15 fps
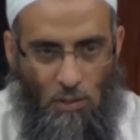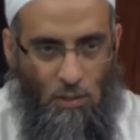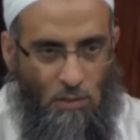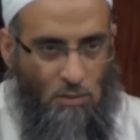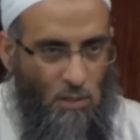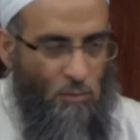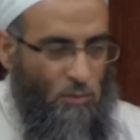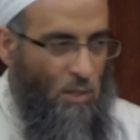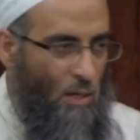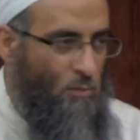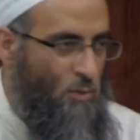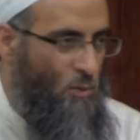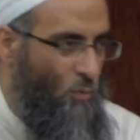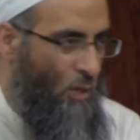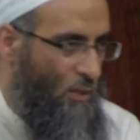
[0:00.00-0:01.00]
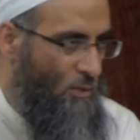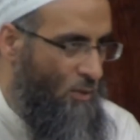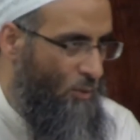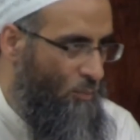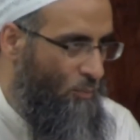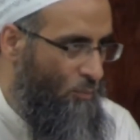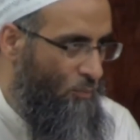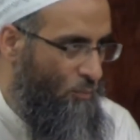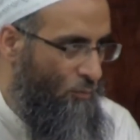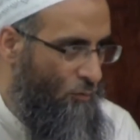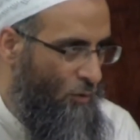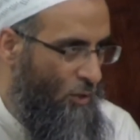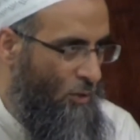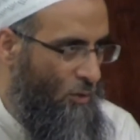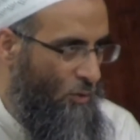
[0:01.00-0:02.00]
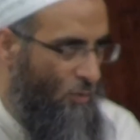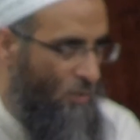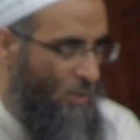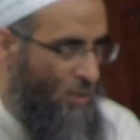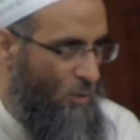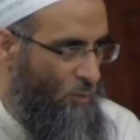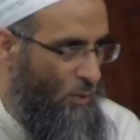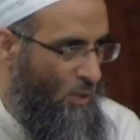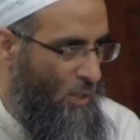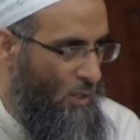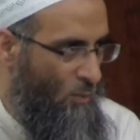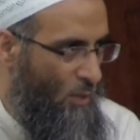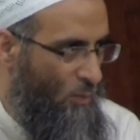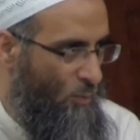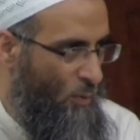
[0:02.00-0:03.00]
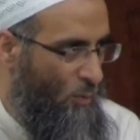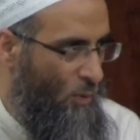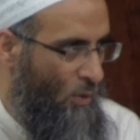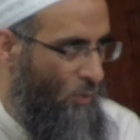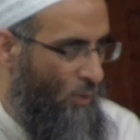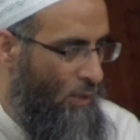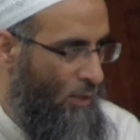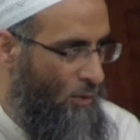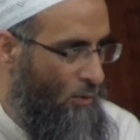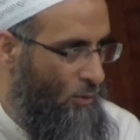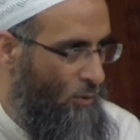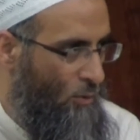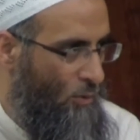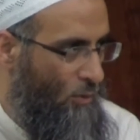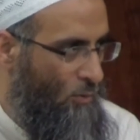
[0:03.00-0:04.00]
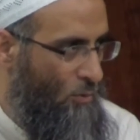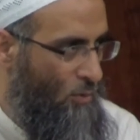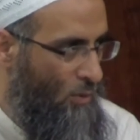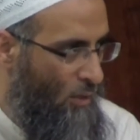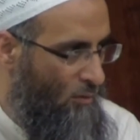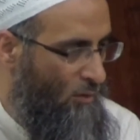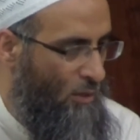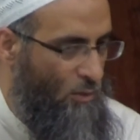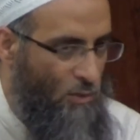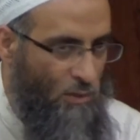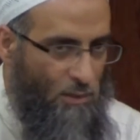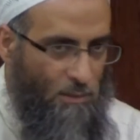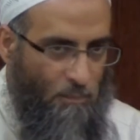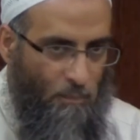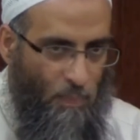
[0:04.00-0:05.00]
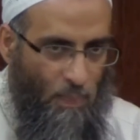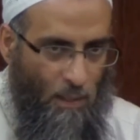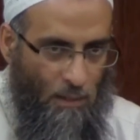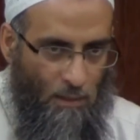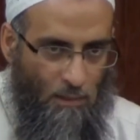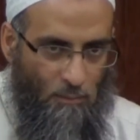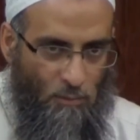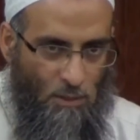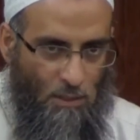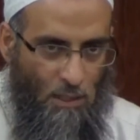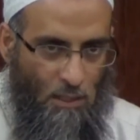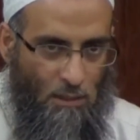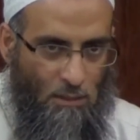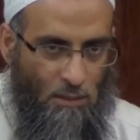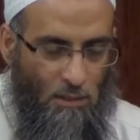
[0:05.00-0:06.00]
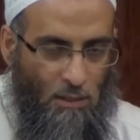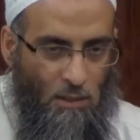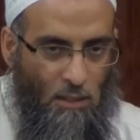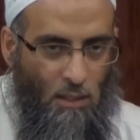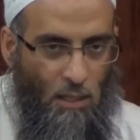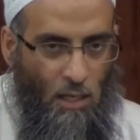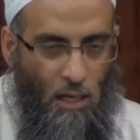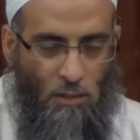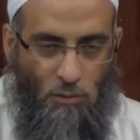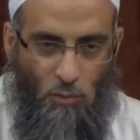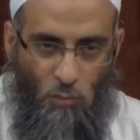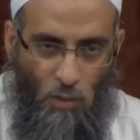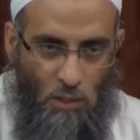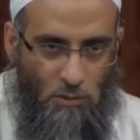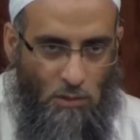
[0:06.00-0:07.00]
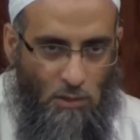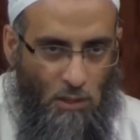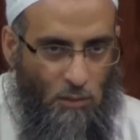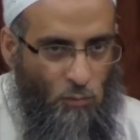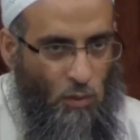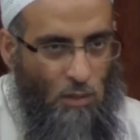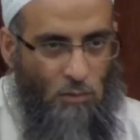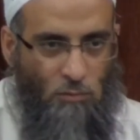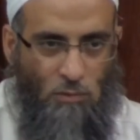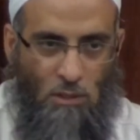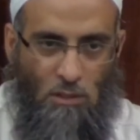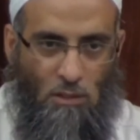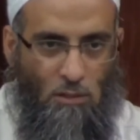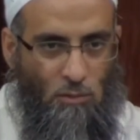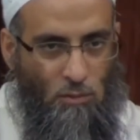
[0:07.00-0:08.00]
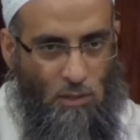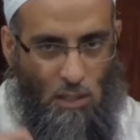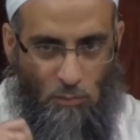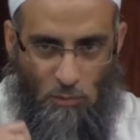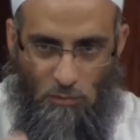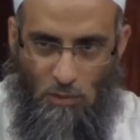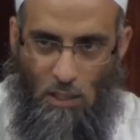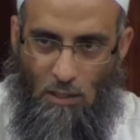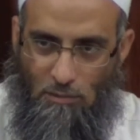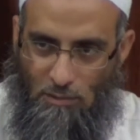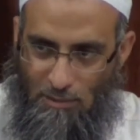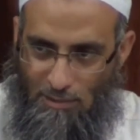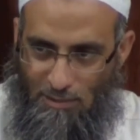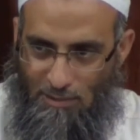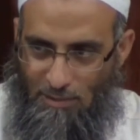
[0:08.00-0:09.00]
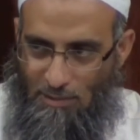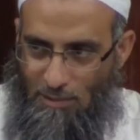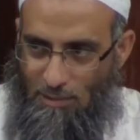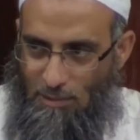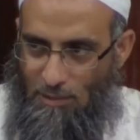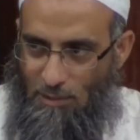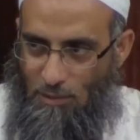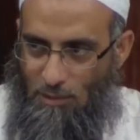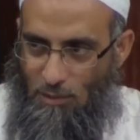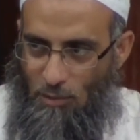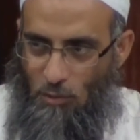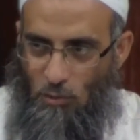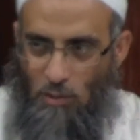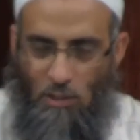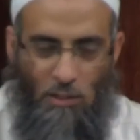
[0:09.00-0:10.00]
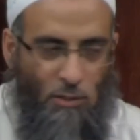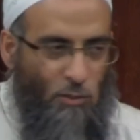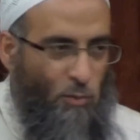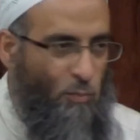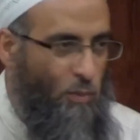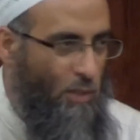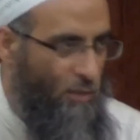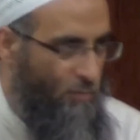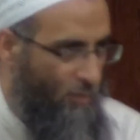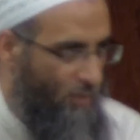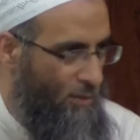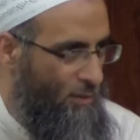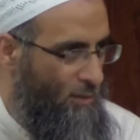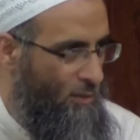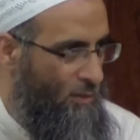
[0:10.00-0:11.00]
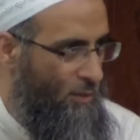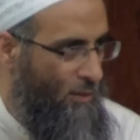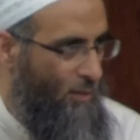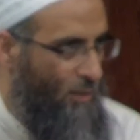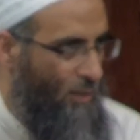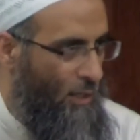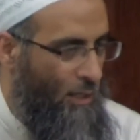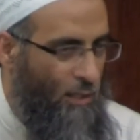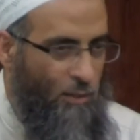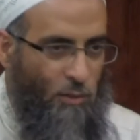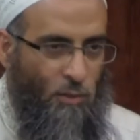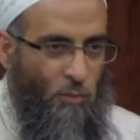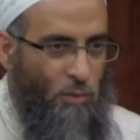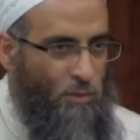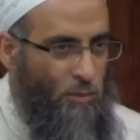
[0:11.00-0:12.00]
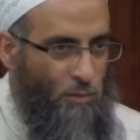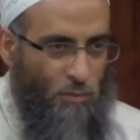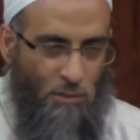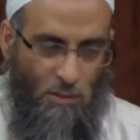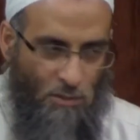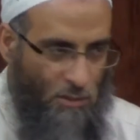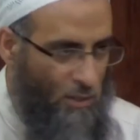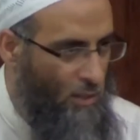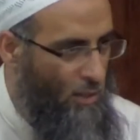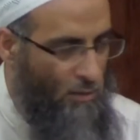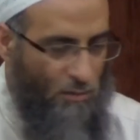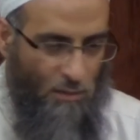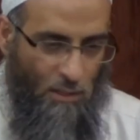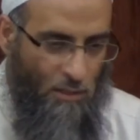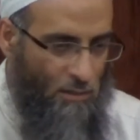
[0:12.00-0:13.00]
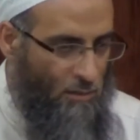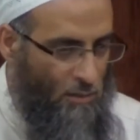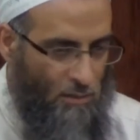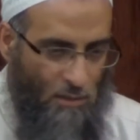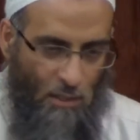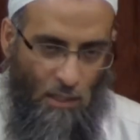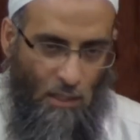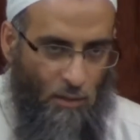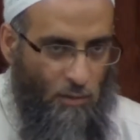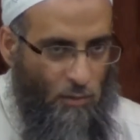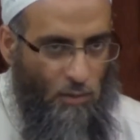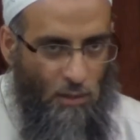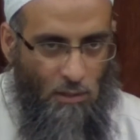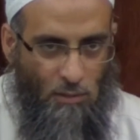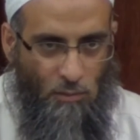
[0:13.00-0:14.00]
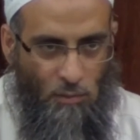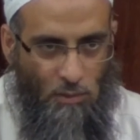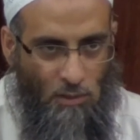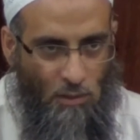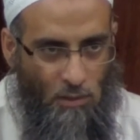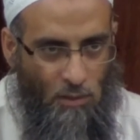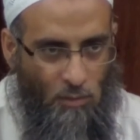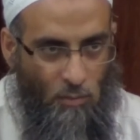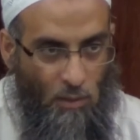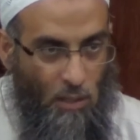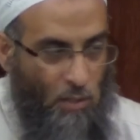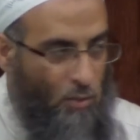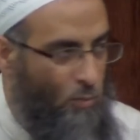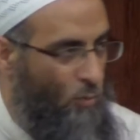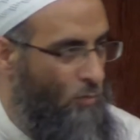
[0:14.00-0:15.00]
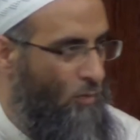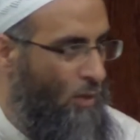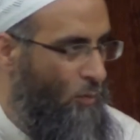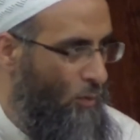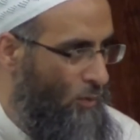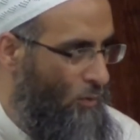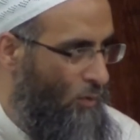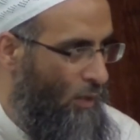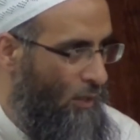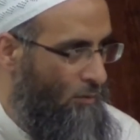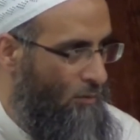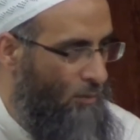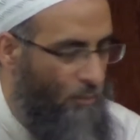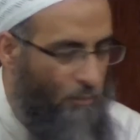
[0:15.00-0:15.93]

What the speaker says: Sometimes you watch some videos that speak about people going into starvation, Allah musta'an, and you're watching it while you're drinking your cup of coffee or eating your breakfast. And all what you do is just shaking your head and just la hawla wa la quwwata illa billah. And you move on with your life.